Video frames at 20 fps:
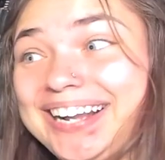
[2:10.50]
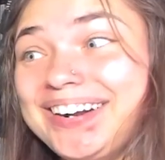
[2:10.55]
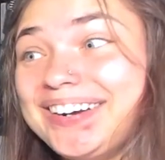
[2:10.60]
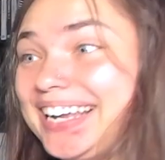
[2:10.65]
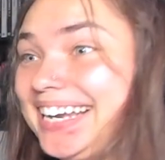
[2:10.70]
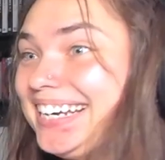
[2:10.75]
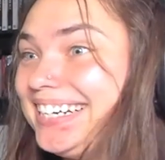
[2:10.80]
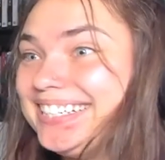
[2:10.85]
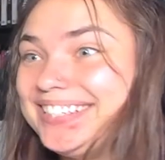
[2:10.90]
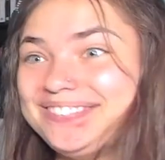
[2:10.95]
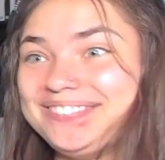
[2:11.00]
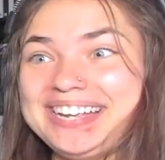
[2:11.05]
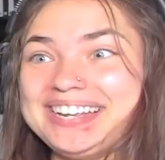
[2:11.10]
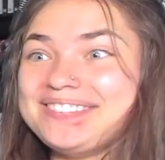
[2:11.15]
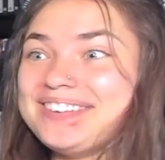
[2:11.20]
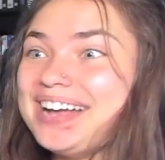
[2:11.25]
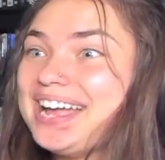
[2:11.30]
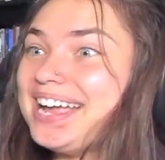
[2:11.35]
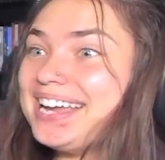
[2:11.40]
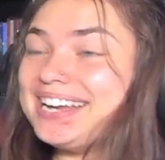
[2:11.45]
Okay,
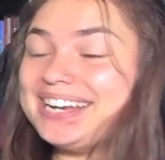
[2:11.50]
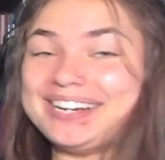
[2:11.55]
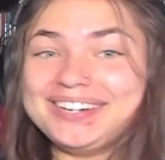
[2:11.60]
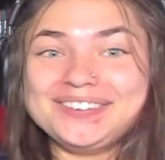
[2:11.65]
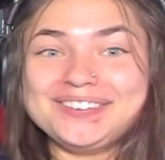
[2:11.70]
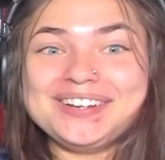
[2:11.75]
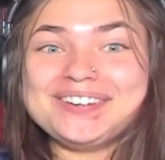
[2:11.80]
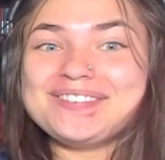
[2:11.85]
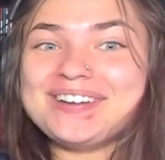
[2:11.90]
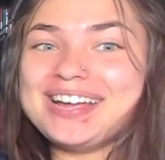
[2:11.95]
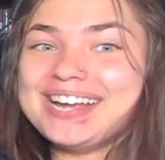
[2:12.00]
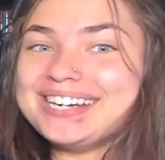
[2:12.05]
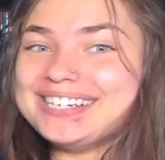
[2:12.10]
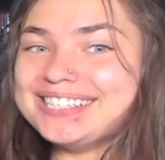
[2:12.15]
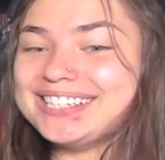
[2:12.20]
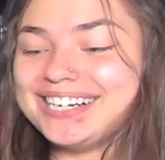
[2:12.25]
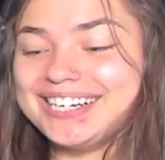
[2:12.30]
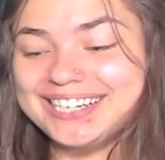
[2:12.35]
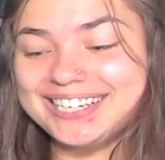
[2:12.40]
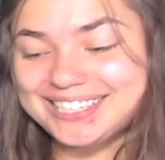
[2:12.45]
wait,
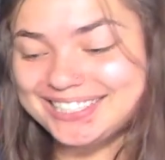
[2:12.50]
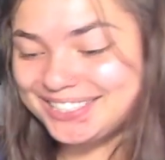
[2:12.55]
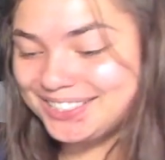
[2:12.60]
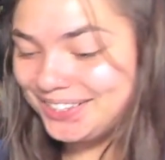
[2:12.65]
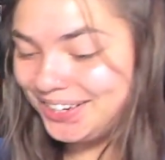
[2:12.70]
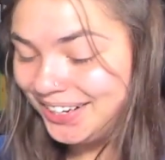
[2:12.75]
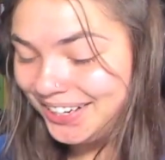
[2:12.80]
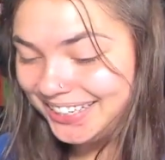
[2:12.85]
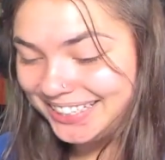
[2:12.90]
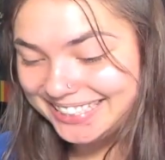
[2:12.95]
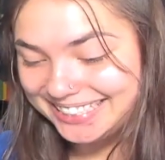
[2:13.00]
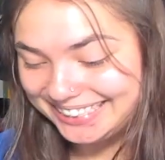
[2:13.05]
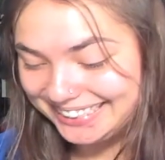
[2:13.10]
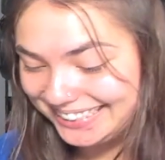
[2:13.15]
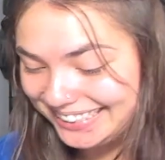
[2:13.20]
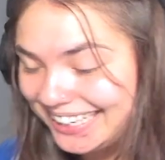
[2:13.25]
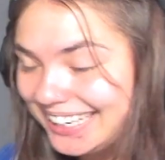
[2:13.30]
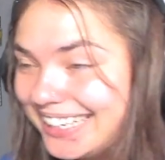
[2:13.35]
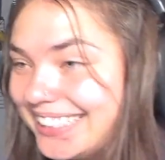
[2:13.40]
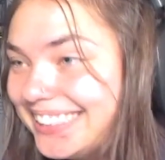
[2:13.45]
Josh.
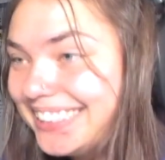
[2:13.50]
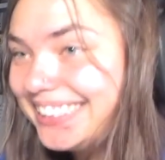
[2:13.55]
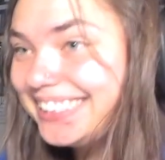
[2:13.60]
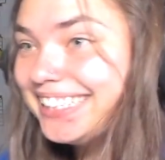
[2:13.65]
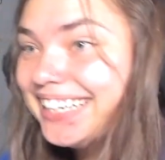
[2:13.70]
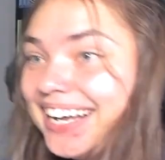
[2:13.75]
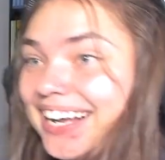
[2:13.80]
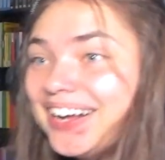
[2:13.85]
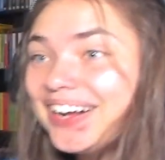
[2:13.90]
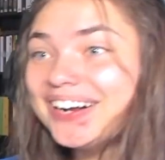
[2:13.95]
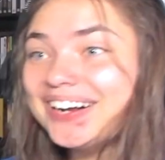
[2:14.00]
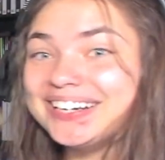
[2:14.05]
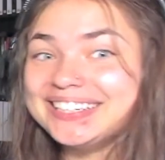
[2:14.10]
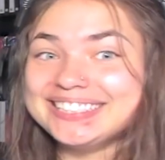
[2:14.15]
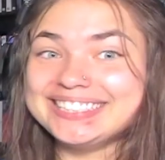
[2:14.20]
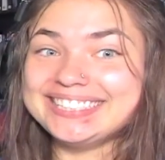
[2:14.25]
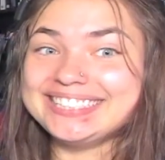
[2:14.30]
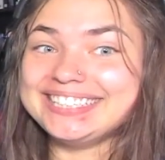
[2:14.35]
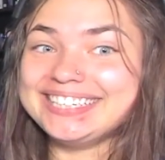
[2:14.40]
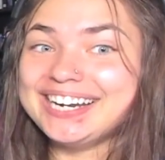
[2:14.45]
Honey.
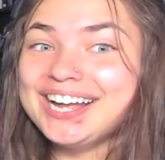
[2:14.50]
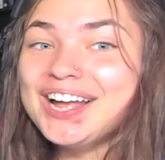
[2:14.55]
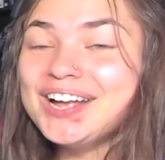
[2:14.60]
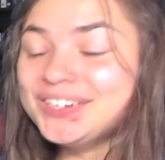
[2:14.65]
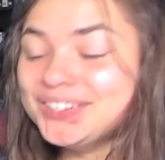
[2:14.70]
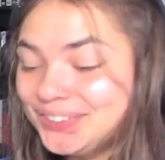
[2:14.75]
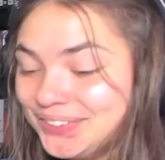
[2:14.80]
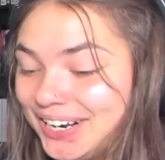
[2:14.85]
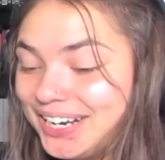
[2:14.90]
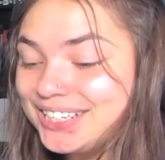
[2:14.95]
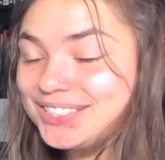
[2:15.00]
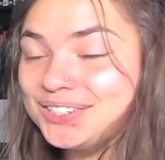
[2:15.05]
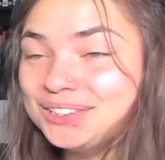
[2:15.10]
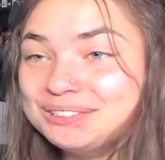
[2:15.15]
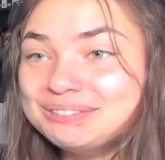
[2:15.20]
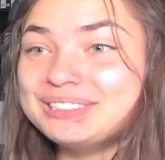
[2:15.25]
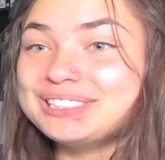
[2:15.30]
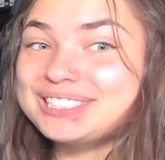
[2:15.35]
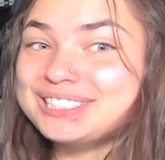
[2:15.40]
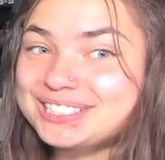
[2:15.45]
You got
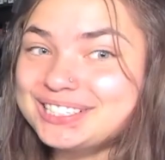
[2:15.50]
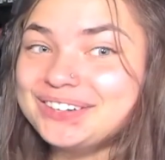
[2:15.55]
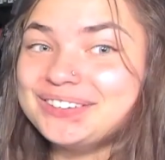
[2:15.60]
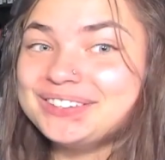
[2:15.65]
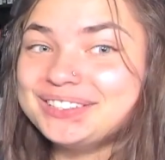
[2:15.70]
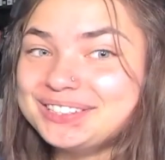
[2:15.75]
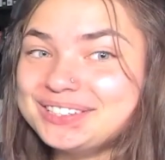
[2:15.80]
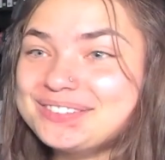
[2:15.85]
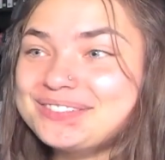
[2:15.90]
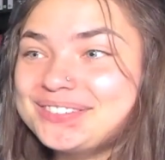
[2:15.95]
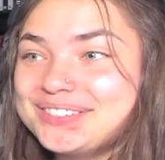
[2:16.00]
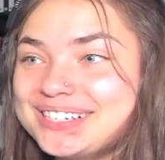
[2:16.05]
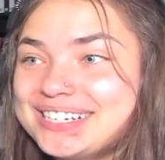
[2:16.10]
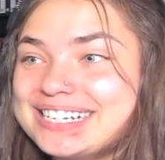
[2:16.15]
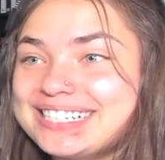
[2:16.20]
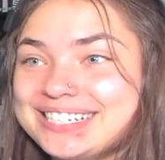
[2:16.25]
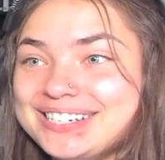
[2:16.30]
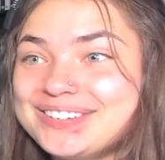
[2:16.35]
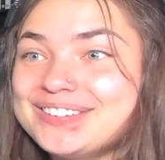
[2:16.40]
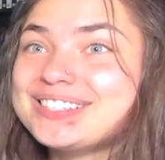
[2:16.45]
too much soul in your
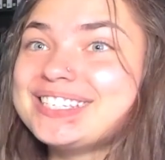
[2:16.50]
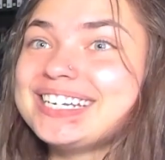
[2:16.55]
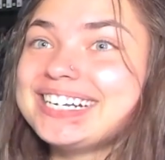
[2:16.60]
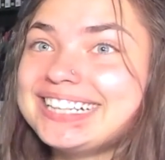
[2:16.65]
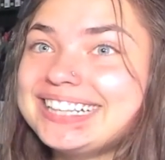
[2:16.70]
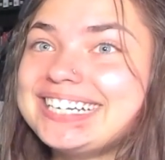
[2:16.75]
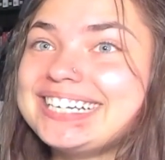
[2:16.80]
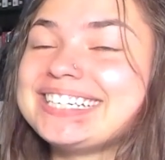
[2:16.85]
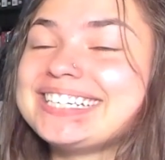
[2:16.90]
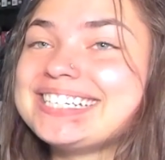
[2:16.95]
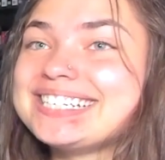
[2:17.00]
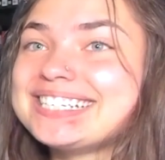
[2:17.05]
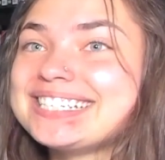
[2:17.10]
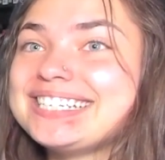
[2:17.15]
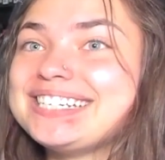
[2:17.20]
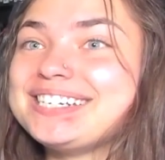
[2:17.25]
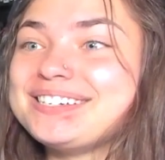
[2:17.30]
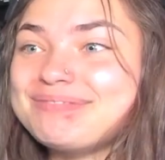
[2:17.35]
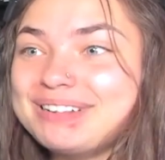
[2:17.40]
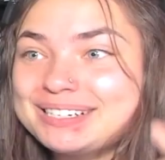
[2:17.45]
voice and you singing like this
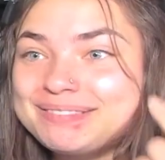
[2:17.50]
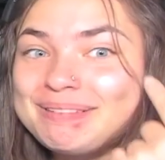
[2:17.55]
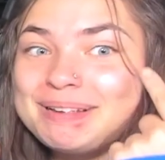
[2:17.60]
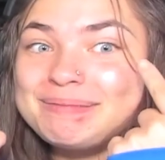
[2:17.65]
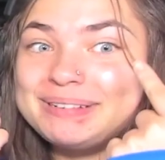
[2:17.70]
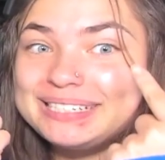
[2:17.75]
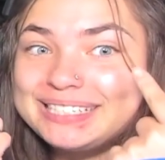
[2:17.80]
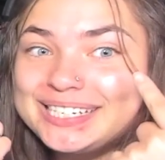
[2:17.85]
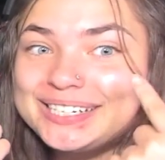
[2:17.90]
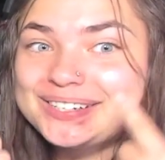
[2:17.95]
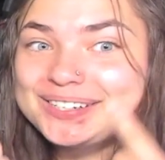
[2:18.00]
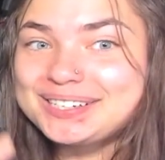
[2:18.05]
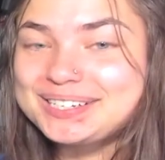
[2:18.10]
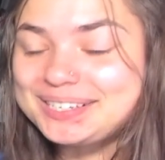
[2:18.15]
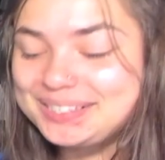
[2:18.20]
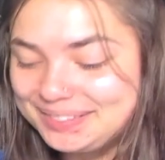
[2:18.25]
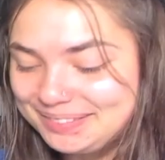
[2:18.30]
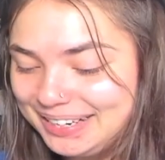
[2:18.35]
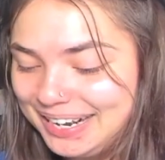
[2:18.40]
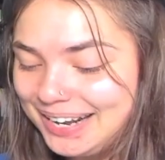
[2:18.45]
and you're about to make me tear
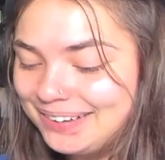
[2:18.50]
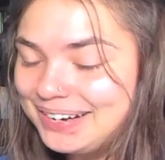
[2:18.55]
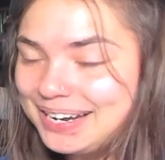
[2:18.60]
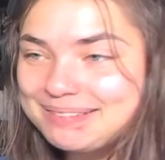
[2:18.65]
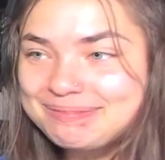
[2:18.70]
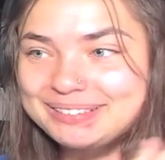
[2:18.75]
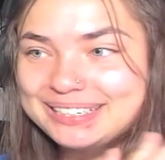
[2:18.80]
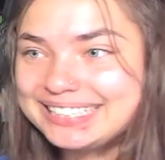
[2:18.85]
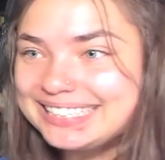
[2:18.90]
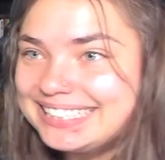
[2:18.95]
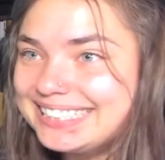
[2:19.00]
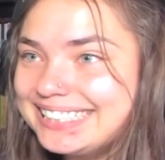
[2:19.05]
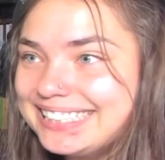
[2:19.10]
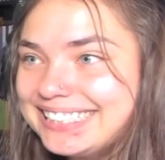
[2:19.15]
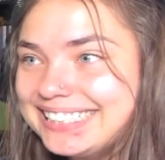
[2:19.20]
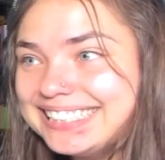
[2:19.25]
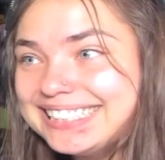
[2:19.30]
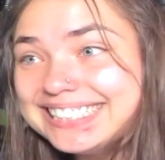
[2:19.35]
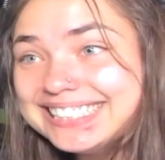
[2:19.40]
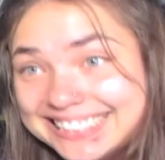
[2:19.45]
up. I'm not
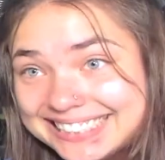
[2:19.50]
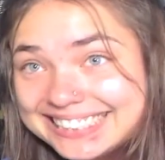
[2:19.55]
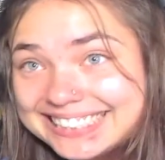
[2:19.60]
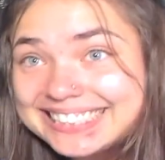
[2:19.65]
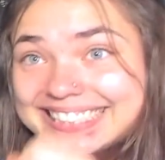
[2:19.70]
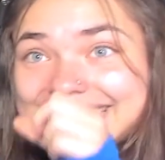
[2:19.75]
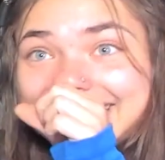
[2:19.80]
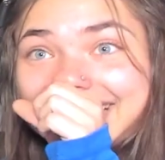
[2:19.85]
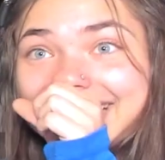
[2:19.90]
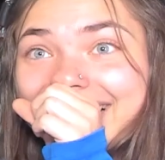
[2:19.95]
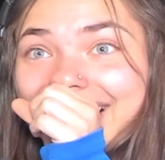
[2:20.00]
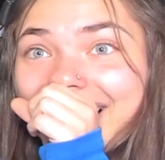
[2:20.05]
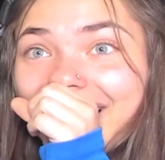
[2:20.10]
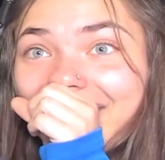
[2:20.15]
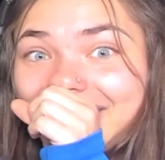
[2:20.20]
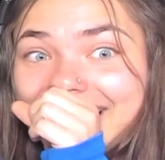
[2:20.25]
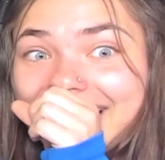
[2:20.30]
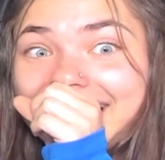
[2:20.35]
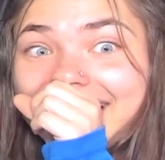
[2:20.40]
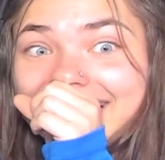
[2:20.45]
playing.
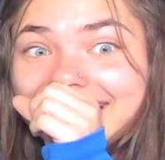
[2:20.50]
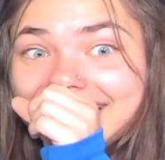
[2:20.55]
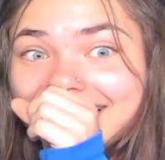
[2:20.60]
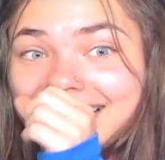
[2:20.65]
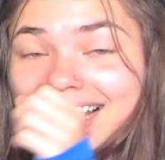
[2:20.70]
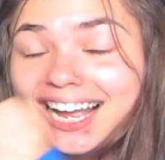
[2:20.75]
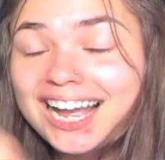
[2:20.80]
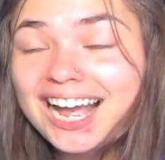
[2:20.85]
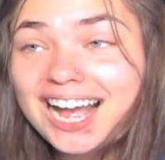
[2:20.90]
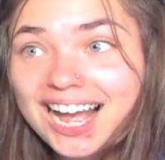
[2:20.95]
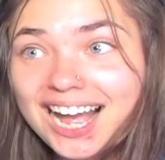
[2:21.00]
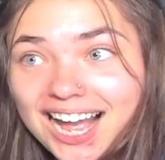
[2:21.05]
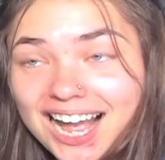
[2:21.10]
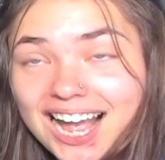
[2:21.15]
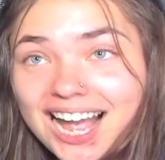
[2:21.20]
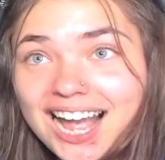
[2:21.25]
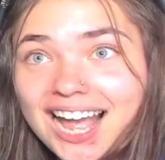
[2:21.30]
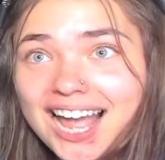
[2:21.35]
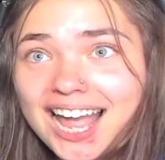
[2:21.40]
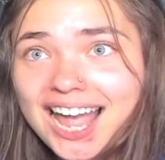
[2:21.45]
Okay. Can
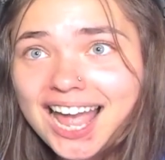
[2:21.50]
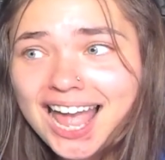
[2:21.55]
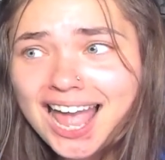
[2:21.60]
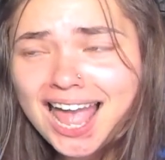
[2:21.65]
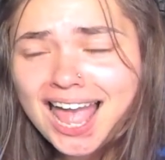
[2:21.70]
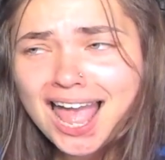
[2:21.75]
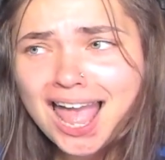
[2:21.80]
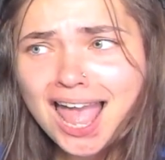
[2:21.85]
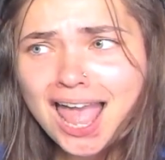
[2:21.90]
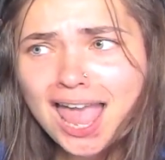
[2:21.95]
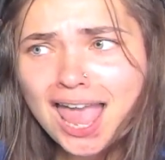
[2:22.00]
stop us.